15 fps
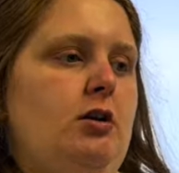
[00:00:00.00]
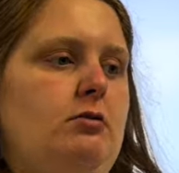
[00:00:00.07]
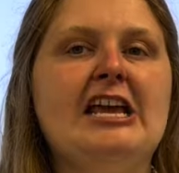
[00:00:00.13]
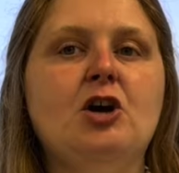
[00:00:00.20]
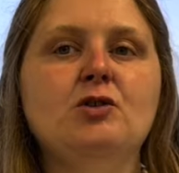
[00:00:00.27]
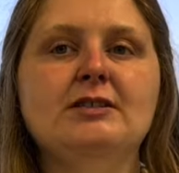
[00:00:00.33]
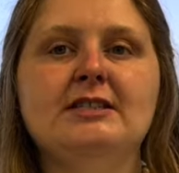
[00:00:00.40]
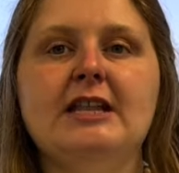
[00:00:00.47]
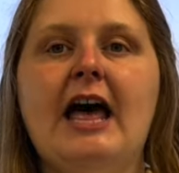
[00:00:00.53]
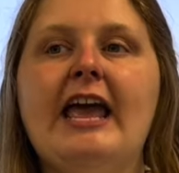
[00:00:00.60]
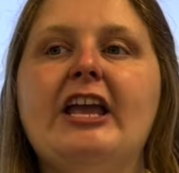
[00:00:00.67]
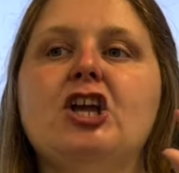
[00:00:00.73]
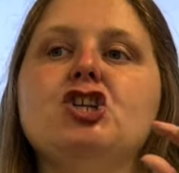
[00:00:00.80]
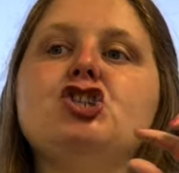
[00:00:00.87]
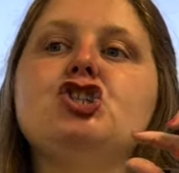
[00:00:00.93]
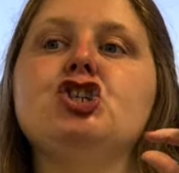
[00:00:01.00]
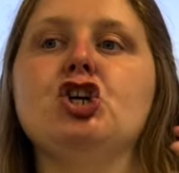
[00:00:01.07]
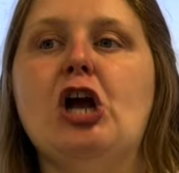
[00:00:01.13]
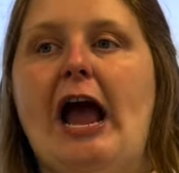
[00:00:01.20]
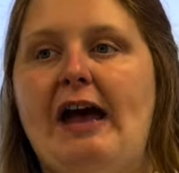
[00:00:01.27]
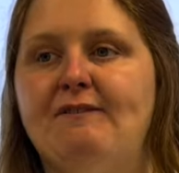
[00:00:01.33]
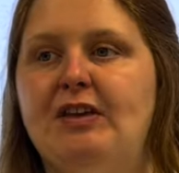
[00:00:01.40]
Sounds like
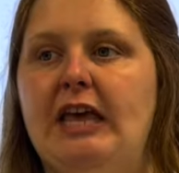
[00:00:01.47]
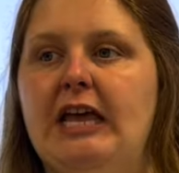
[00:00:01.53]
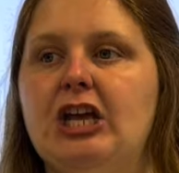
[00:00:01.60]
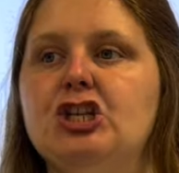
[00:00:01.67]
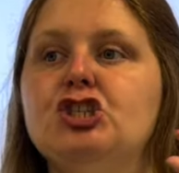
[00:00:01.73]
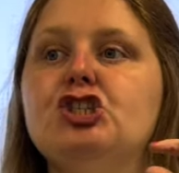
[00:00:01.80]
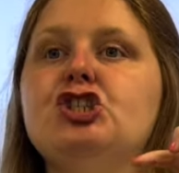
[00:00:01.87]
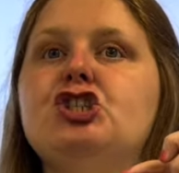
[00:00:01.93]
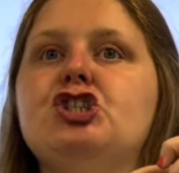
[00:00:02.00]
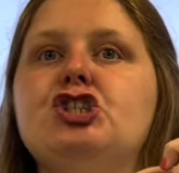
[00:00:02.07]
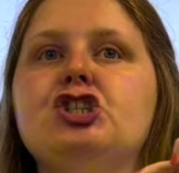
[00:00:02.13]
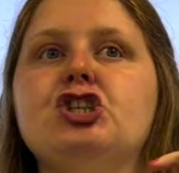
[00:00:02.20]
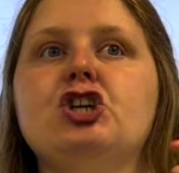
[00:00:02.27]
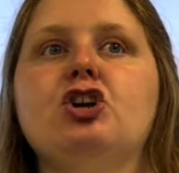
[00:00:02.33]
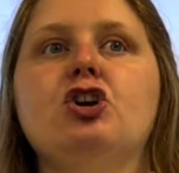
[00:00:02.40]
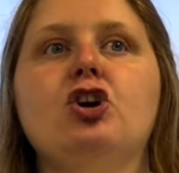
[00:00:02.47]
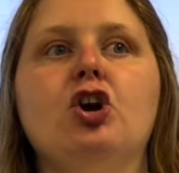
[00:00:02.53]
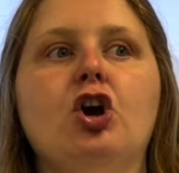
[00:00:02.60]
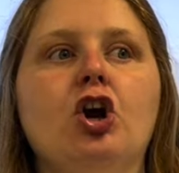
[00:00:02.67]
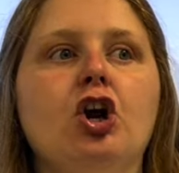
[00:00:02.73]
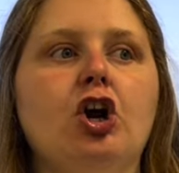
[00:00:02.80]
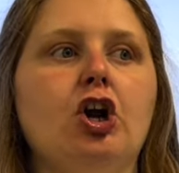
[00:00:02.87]
traffic.
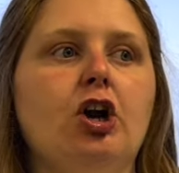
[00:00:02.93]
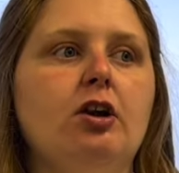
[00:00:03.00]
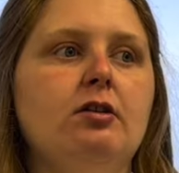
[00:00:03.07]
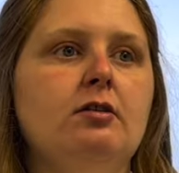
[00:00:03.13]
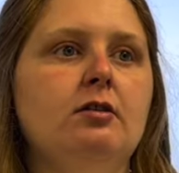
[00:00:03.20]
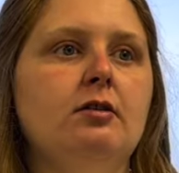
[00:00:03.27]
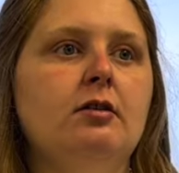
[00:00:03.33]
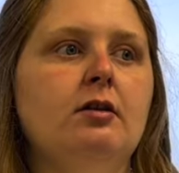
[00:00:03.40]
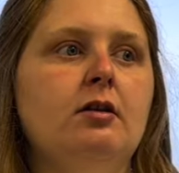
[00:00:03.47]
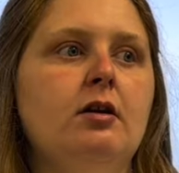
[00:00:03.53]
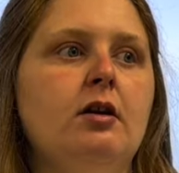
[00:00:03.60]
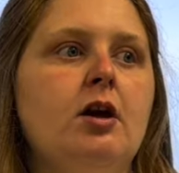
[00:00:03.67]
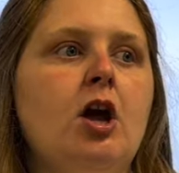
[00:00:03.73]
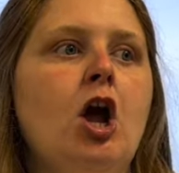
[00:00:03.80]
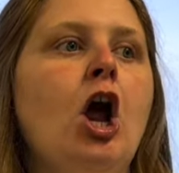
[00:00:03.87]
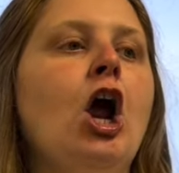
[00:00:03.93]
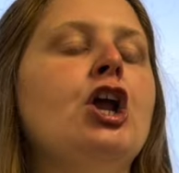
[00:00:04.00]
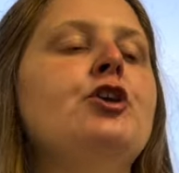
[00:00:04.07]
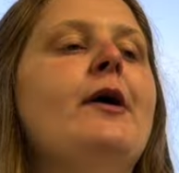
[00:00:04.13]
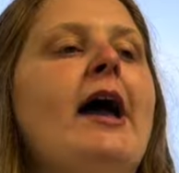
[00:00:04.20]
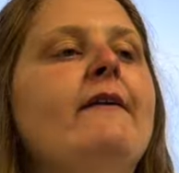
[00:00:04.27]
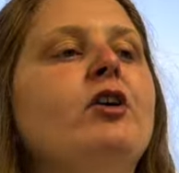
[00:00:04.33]
Ch-er. Are
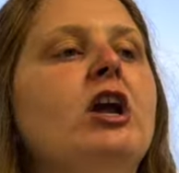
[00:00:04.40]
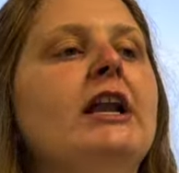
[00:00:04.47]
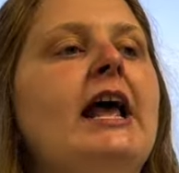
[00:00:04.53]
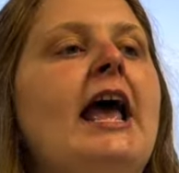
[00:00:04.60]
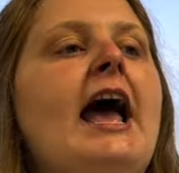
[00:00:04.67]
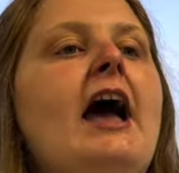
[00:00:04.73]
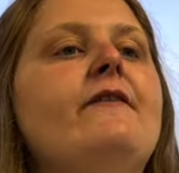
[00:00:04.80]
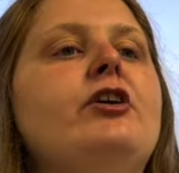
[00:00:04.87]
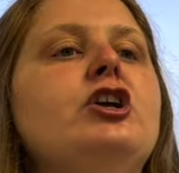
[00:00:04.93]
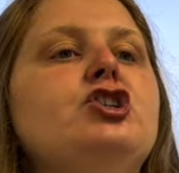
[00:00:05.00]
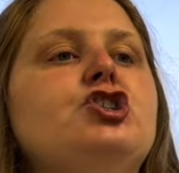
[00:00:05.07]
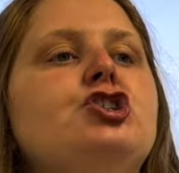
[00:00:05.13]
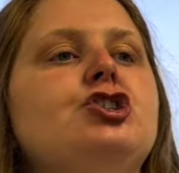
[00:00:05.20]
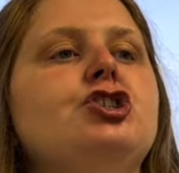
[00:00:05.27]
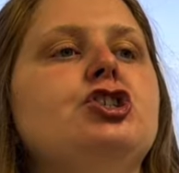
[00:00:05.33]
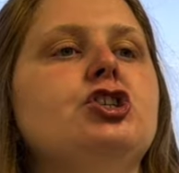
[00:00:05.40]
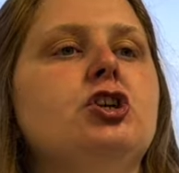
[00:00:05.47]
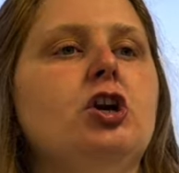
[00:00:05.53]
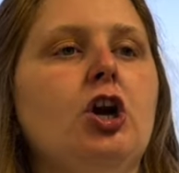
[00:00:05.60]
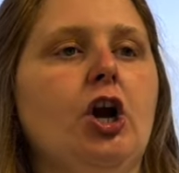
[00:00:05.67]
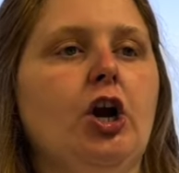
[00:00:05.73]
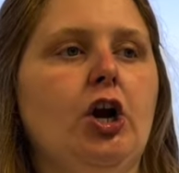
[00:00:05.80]
you ever going to have
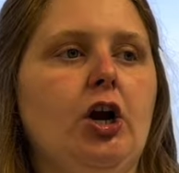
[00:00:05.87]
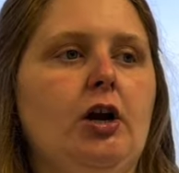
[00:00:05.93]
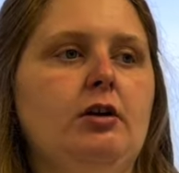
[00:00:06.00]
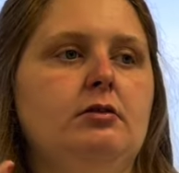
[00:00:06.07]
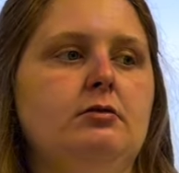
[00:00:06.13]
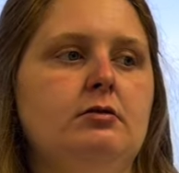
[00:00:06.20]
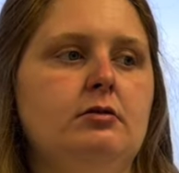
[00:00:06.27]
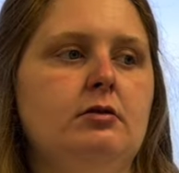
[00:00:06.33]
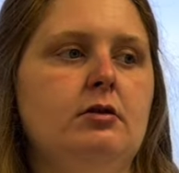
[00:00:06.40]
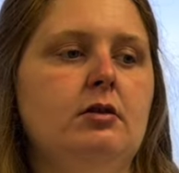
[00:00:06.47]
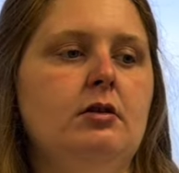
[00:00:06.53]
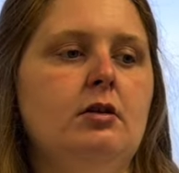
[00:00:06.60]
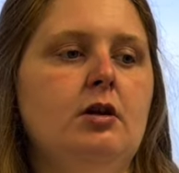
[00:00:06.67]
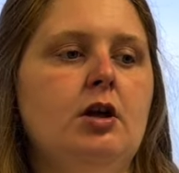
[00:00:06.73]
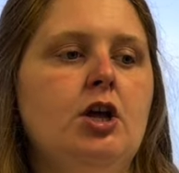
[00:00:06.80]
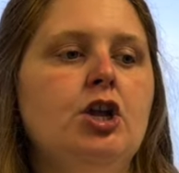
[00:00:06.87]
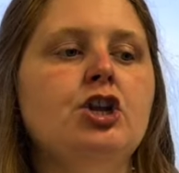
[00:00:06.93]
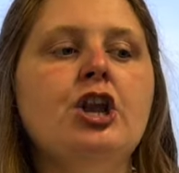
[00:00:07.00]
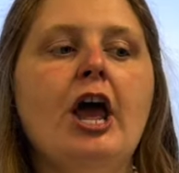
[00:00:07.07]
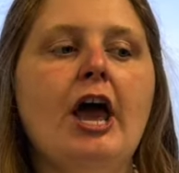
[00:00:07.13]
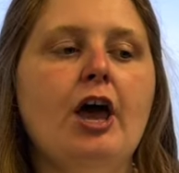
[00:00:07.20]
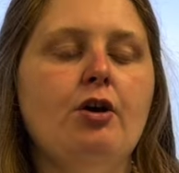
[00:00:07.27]
ch-er?
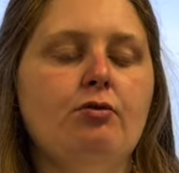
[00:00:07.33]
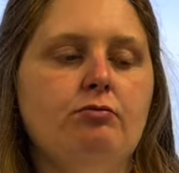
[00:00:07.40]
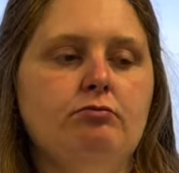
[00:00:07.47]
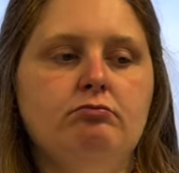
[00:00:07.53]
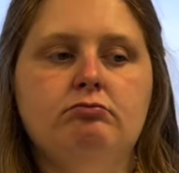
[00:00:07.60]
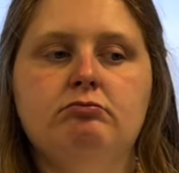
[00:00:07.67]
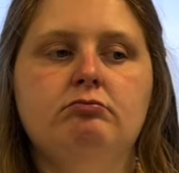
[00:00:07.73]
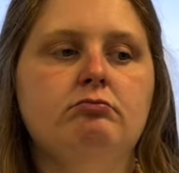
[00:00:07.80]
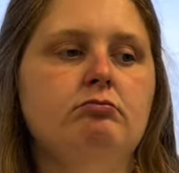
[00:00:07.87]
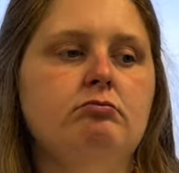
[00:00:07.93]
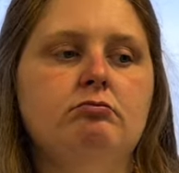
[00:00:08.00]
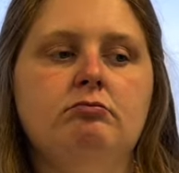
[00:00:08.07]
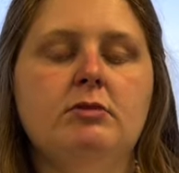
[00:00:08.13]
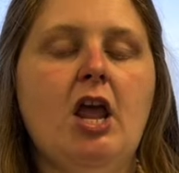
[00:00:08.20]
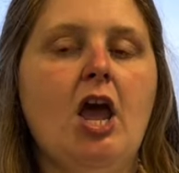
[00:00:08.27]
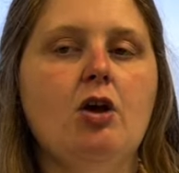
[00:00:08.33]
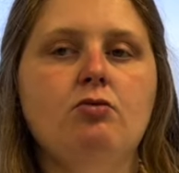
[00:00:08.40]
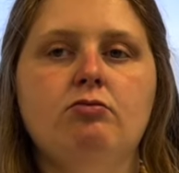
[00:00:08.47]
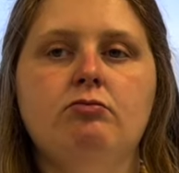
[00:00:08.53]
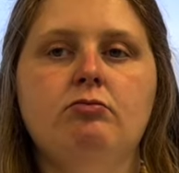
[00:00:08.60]
No. No.